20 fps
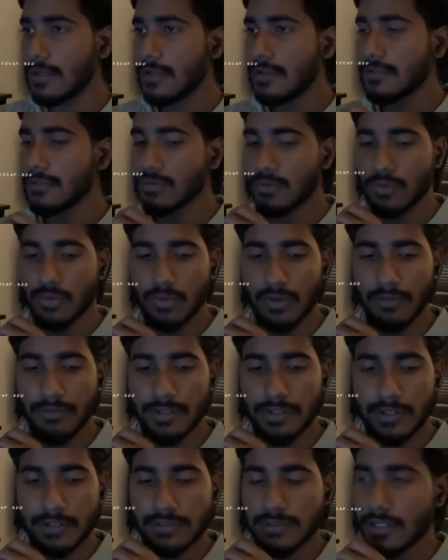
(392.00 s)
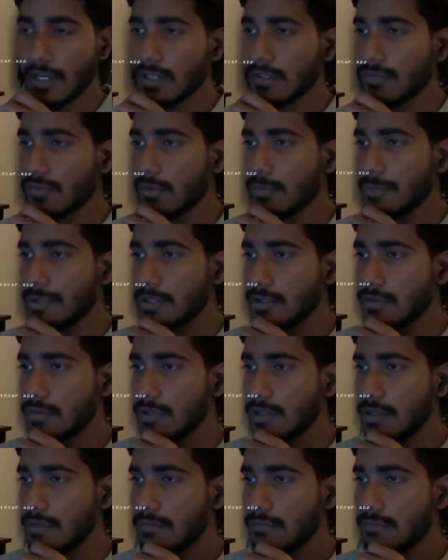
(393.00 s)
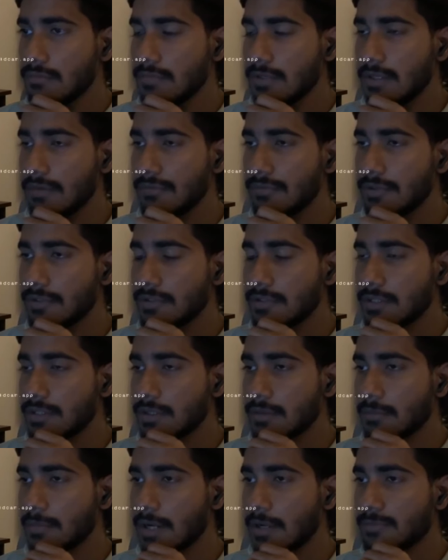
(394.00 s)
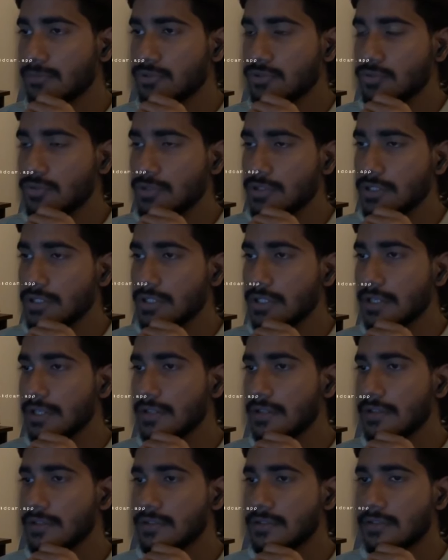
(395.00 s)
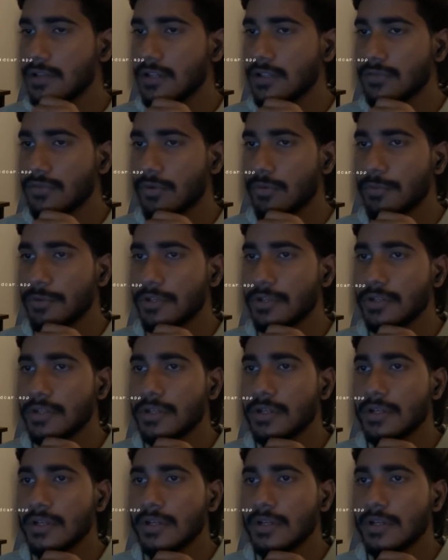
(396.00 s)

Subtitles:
So everything starts from here only. Everything maps to here and it starts from here.